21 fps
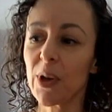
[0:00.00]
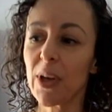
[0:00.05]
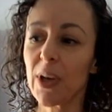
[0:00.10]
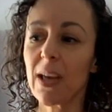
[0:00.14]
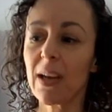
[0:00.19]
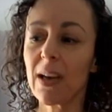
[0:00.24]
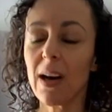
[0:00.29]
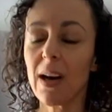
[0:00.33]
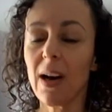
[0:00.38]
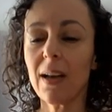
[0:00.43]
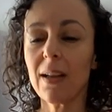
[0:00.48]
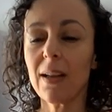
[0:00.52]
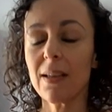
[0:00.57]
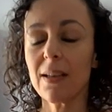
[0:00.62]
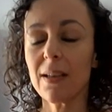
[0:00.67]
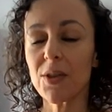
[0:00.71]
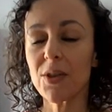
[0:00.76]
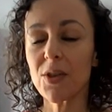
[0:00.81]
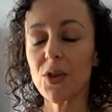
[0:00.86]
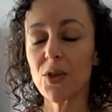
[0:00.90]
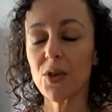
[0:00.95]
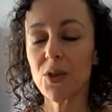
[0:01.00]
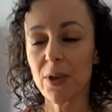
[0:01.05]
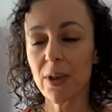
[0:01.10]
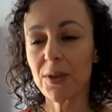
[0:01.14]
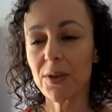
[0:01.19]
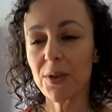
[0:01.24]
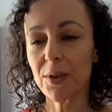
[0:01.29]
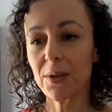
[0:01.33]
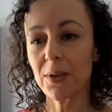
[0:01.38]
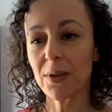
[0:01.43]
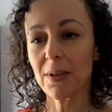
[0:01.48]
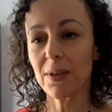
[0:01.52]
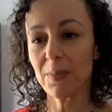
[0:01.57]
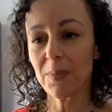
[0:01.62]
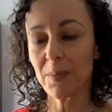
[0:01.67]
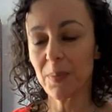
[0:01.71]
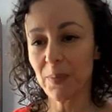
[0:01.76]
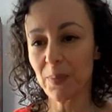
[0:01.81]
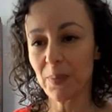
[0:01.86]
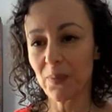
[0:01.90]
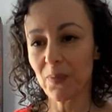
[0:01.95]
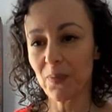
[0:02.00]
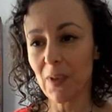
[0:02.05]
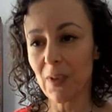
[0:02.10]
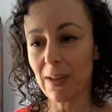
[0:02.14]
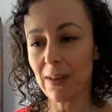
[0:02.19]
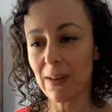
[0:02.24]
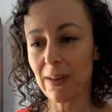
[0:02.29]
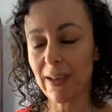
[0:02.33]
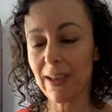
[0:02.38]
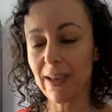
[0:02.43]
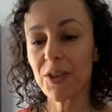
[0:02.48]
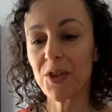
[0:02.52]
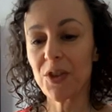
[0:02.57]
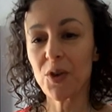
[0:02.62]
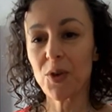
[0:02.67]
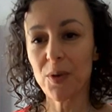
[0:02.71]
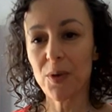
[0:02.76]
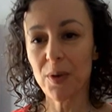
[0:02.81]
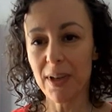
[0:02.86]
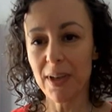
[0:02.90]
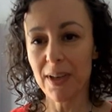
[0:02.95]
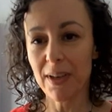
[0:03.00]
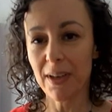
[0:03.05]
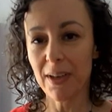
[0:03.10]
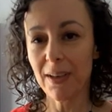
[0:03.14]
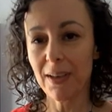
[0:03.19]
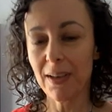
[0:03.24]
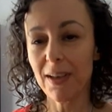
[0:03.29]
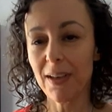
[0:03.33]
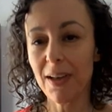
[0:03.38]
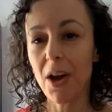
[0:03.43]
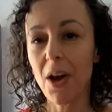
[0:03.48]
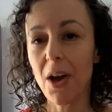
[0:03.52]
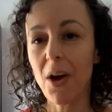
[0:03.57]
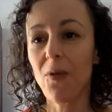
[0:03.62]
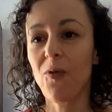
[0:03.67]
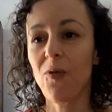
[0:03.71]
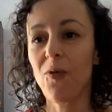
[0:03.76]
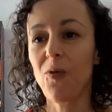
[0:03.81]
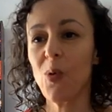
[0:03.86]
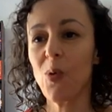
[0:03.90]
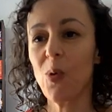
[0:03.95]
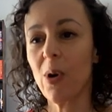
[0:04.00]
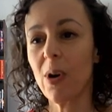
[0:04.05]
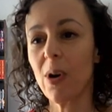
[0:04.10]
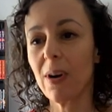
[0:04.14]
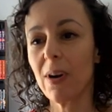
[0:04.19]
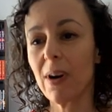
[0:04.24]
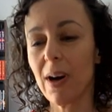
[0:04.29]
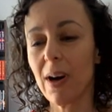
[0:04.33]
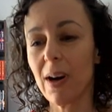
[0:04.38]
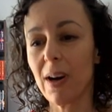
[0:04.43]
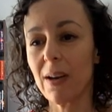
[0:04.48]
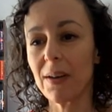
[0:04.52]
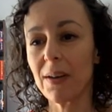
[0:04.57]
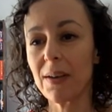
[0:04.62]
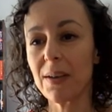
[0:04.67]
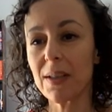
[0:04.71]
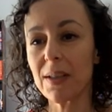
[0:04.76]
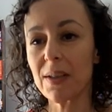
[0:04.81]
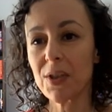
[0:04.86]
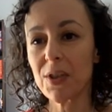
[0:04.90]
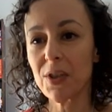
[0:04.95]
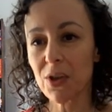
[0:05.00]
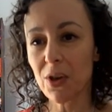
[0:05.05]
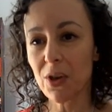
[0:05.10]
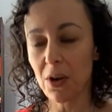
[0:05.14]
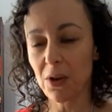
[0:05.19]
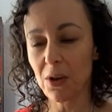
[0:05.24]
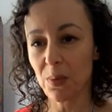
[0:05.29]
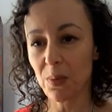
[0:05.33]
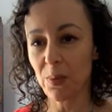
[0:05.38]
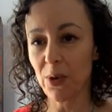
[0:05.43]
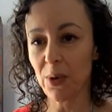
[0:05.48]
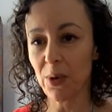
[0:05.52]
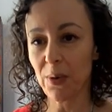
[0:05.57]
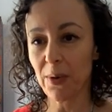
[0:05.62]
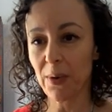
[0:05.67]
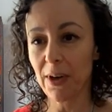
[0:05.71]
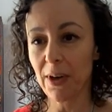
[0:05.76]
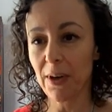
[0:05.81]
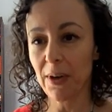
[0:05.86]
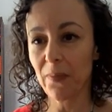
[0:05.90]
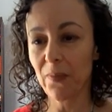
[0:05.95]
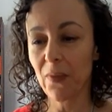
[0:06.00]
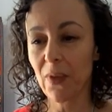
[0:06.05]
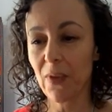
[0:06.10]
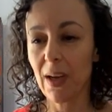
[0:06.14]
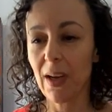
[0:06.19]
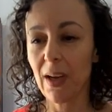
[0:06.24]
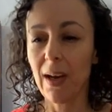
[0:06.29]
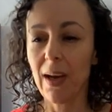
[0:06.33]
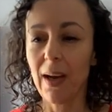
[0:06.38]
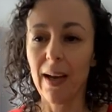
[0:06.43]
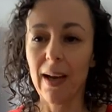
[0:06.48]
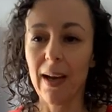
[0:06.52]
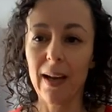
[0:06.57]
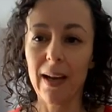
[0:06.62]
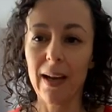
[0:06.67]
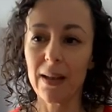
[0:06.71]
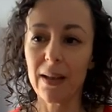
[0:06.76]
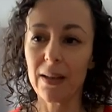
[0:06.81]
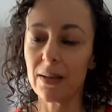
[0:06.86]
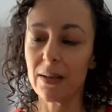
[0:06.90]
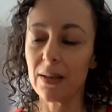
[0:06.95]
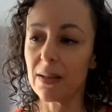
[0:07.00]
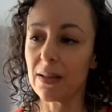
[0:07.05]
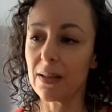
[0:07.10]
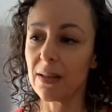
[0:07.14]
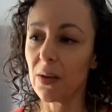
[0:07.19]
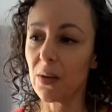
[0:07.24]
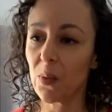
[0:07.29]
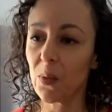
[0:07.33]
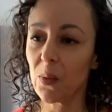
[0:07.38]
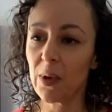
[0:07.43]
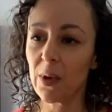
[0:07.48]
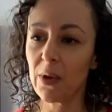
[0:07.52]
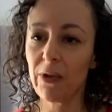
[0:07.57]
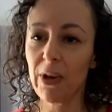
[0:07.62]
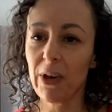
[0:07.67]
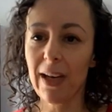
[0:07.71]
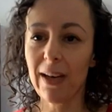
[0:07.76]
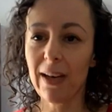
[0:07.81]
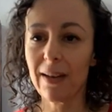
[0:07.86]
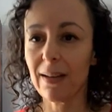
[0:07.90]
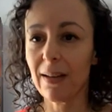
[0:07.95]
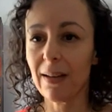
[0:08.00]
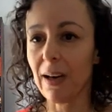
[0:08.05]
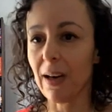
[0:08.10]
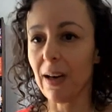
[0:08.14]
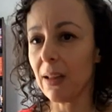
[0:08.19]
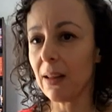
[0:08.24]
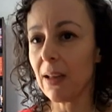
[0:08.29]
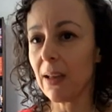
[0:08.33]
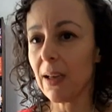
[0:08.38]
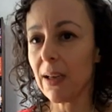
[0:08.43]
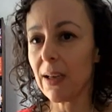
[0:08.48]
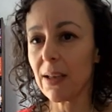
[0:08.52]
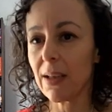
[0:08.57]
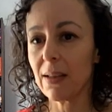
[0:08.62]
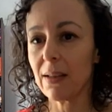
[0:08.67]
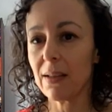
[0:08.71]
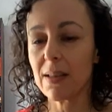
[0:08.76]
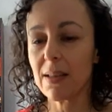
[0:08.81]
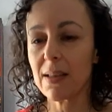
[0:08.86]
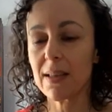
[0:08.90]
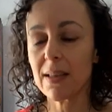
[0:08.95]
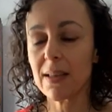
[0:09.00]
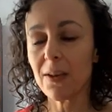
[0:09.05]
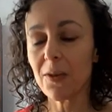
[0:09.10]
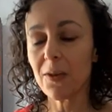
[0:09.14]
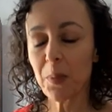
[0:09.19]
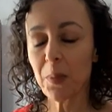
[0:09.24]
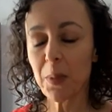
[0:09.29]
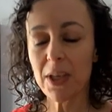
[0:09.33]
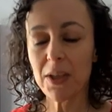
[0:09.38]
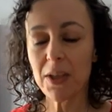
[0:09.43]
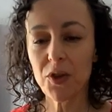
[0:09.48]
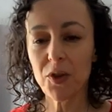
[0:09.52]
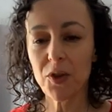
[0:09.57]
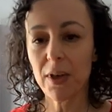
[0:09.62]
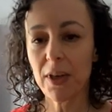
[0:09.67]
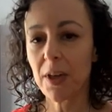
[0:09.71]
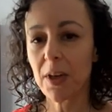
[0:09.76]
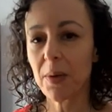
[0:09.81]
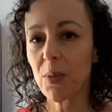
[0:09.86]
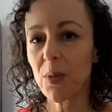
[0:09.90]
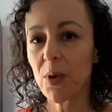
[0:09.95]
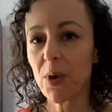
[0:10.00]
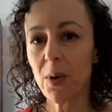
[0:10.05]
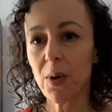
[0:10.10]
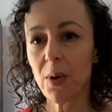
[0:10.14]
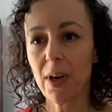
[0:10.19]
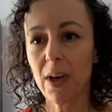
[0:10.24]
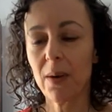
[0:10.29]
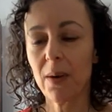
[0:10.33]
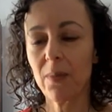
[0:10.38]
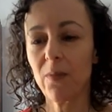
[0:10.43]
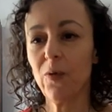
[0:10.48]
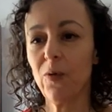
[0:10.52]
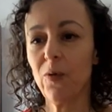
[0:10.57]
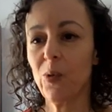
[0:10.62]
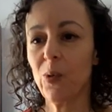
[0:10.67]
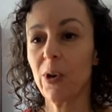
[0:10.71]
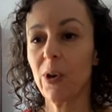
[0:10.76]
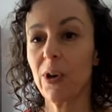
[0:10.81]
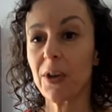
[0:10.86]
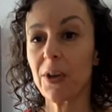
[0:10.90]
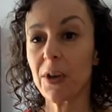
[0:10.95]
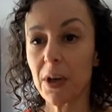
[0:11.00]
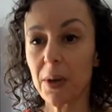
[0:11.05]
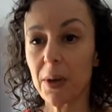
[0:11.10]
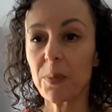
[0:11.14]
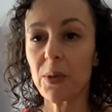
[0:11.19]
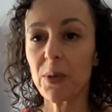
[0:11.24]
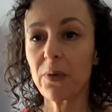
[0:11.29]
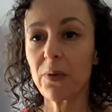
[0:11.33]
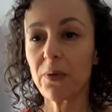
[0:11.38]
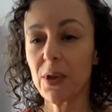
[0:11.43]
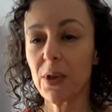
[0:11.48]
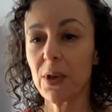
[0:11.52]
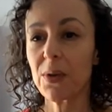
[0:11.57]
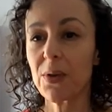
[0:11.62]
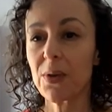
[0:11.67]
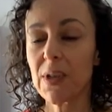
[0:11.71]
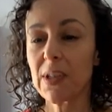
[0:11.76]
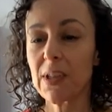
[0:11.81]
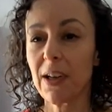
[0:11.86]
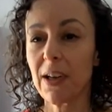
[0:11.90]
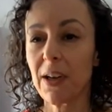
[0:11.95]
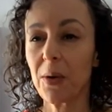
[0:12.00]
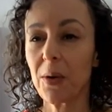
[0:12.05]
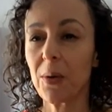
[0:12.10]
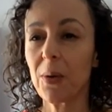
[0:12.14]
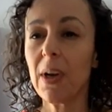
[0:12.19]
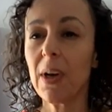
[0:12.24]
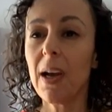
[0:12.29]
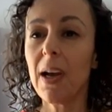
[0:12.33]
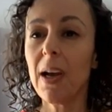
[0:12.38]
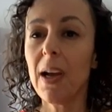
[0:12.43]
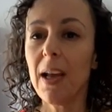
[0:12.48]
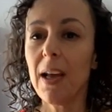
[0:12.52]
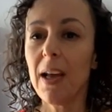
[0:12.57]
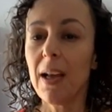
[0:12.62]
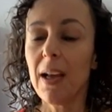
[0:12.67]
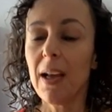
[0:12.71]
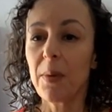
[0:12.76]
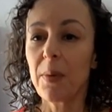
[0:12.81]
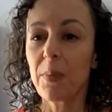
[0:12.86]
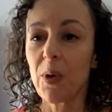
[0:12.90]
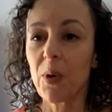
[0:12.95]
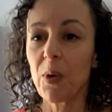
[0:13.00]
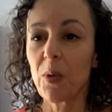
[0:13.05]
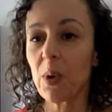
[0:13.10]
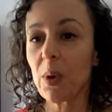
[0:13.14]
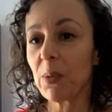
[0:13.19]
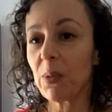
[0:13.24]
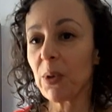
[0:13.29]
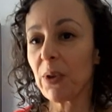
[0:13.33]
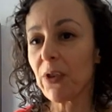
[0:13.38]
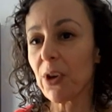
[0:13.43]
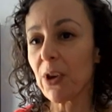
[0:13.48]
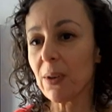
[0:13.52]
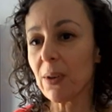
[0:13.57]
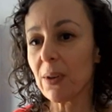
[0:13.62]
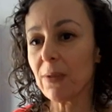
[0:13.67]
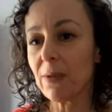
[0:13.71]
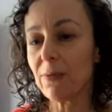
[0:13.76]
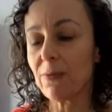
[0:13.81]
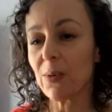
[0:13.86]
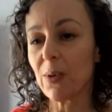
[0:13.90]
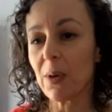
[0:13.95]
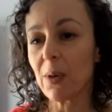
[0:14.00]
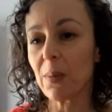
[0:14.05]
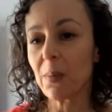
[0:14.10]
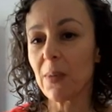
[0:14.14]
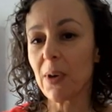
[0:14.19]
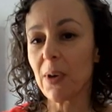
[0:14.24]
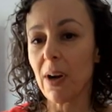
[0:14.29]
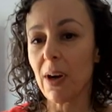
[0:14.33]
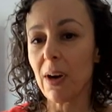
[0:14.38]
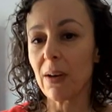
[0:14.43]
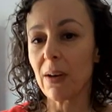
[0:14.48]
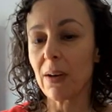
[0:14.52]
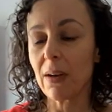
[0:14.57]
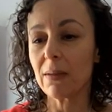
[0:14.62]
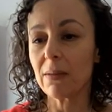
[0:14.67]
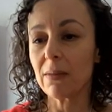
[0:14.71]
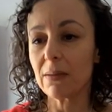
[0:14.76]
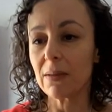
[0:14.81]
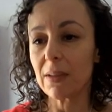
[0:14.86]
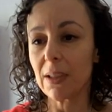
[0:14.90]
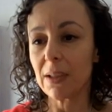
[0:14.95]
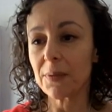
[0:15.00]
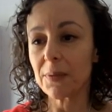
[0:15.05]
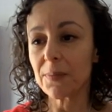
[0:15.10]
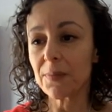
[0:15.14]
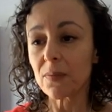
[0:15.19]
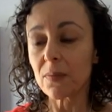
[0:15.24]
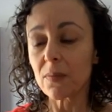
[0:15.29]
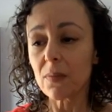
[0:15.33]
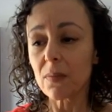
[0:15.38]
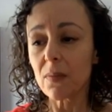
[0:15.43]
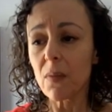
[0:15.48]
bringing on instructor-led training for our installer program. And we've had an online self-paced training program for a number of years now. But what we've heard from our